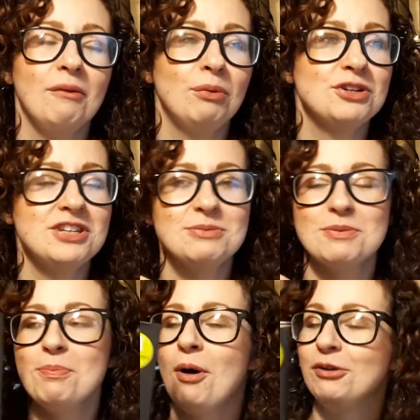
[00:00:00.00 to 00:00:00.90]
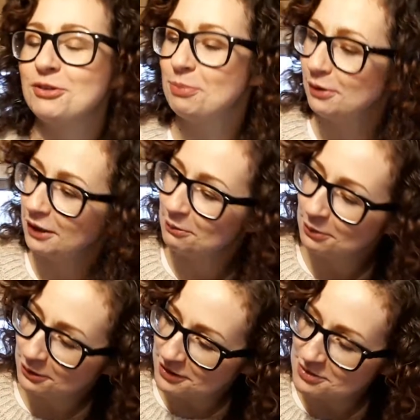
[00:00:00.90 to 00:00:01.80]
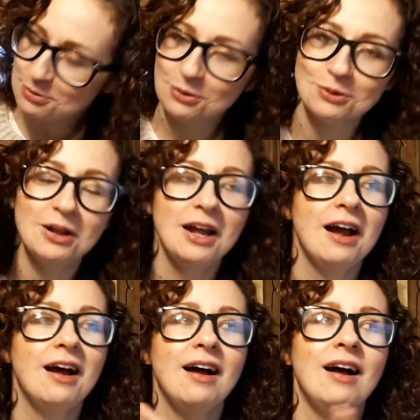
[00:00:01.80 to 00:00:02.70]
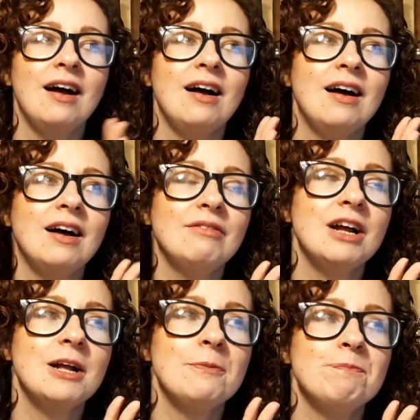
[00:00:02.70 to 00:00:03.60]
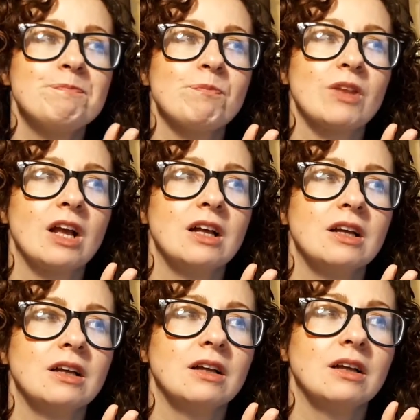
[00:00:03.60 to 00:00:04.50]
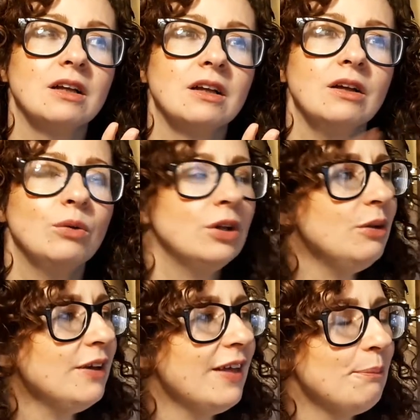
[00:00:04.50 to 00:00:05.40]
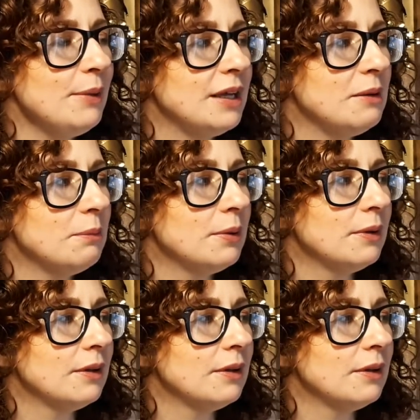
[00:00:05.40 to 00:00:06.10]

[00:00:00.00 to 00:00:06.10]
which seems impossible in a book this small, are... oh, can you hear that beep?